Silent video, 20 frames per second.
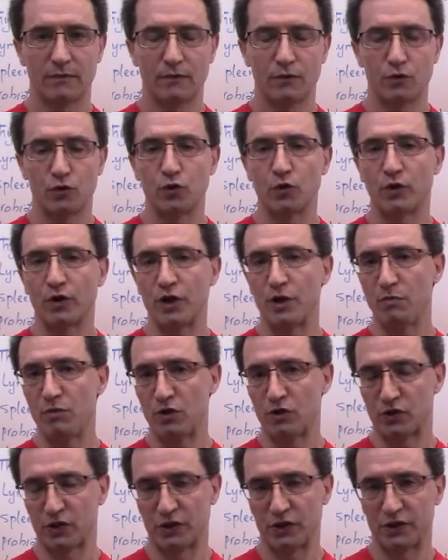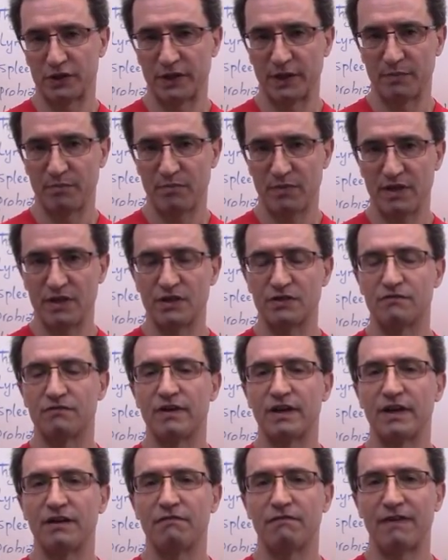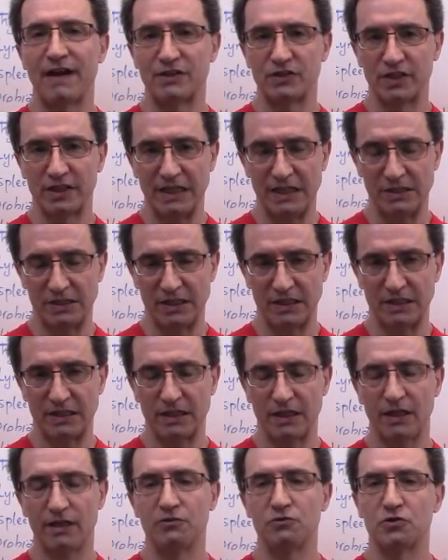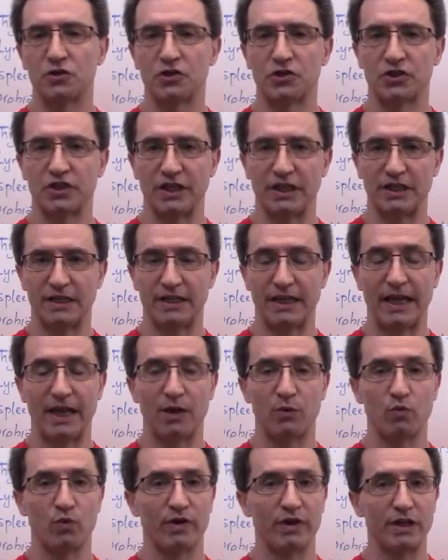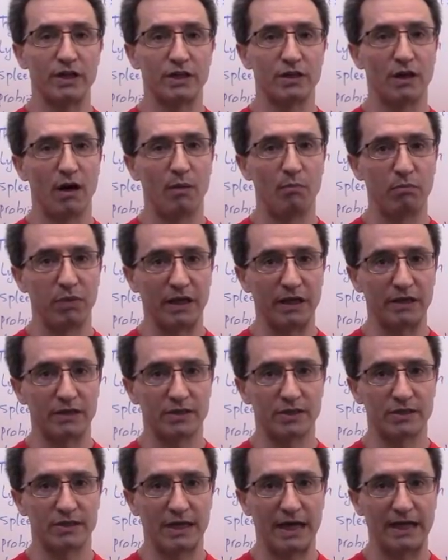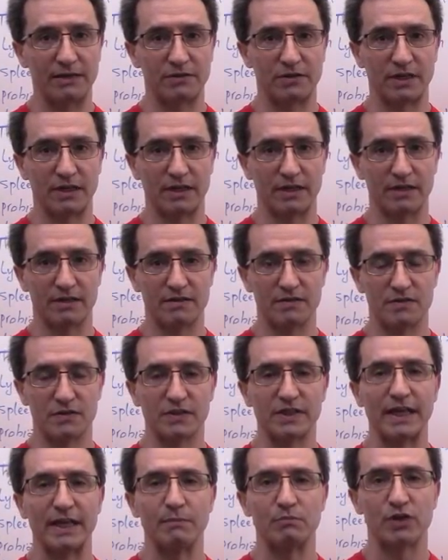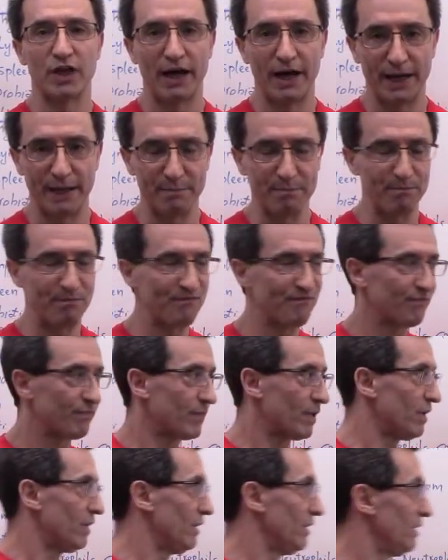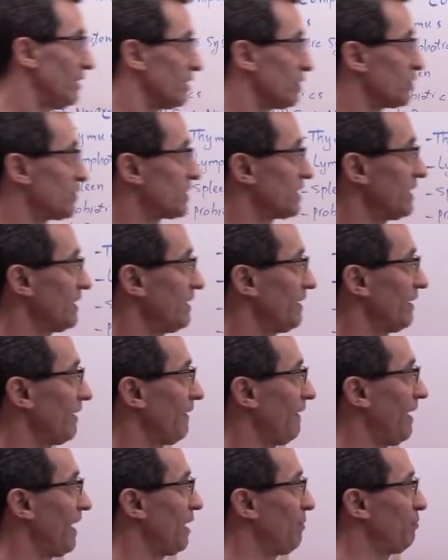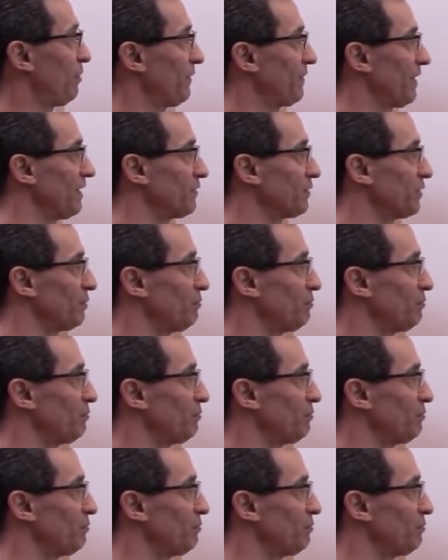Your immune system is very fascinating, interesting, and very complex at the same time. You see, I have put on the